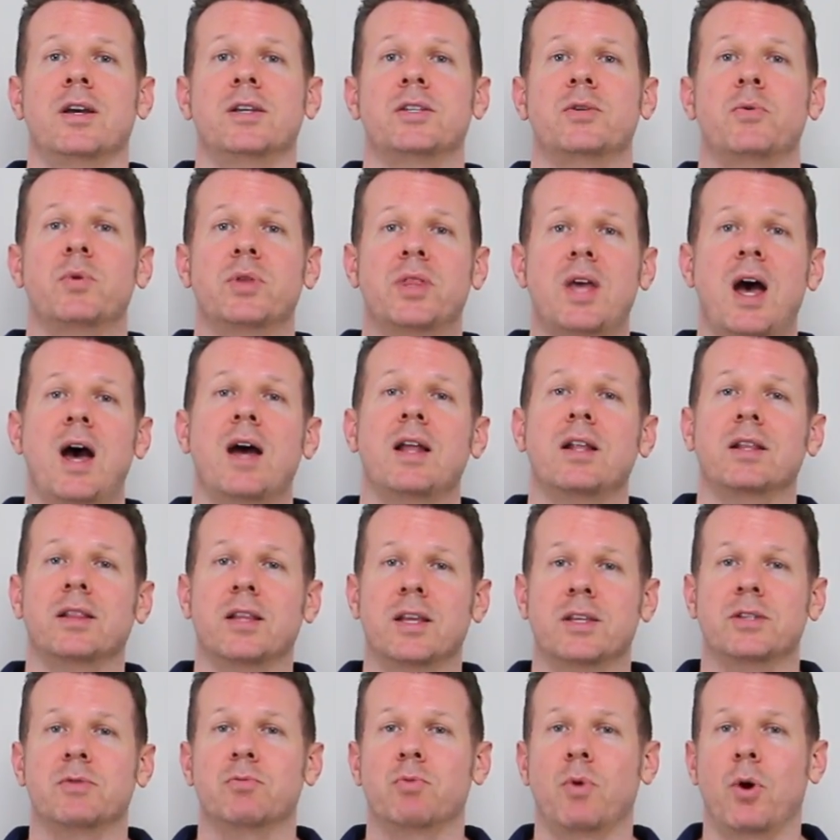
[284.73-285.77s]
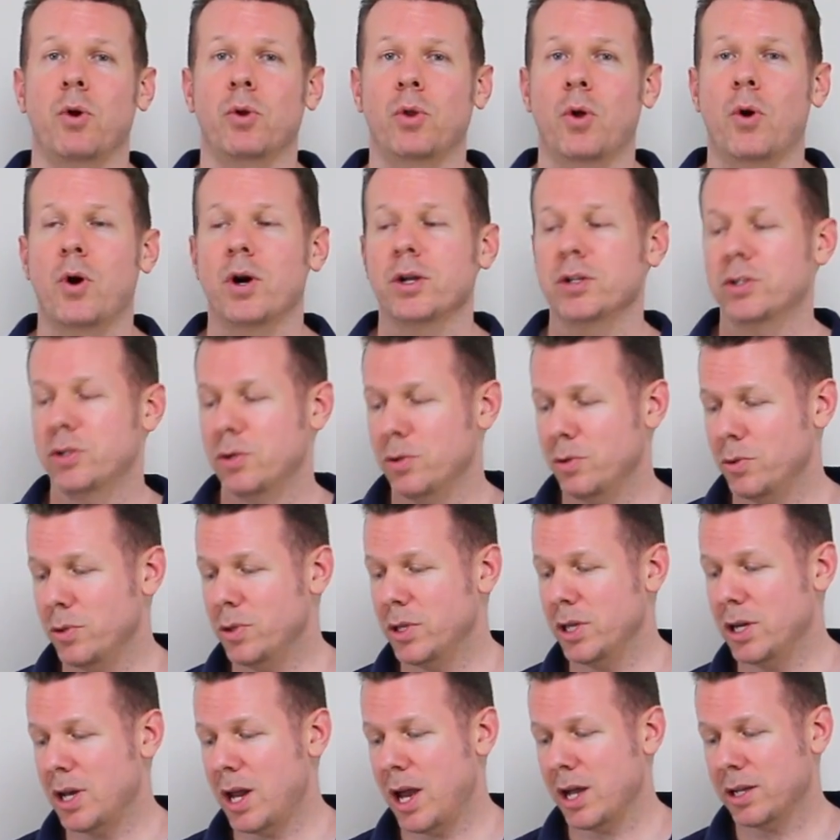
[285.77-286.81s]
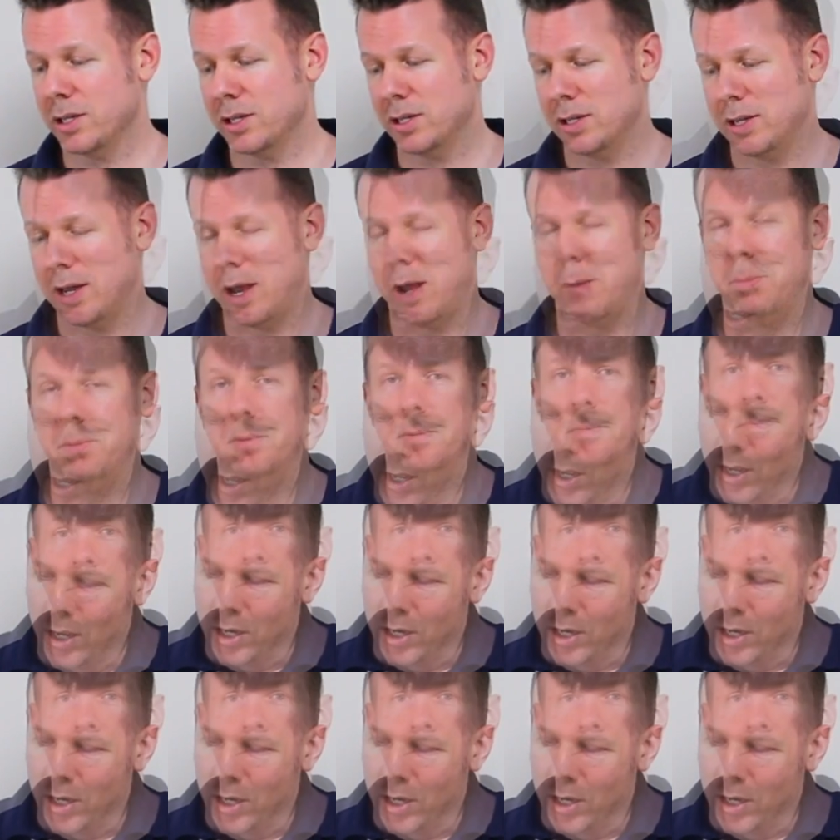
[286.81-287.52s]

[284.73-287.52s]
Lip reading: So with that, let's roll on to the next step.